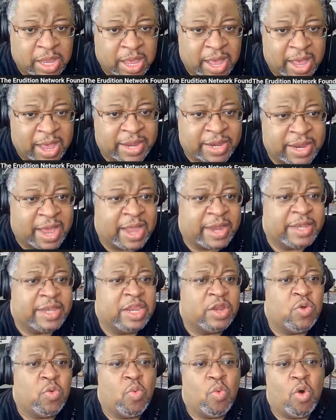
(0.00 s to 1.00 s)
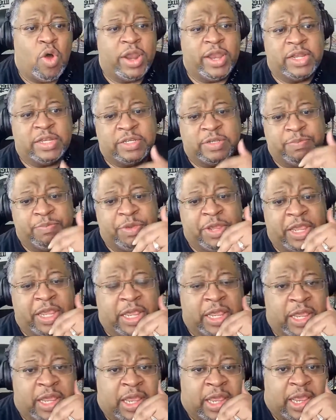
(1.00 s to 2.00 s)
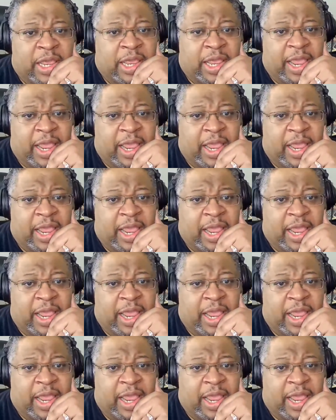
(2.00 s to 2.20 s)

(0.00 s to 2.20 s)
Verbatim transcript: I I didn't want it to be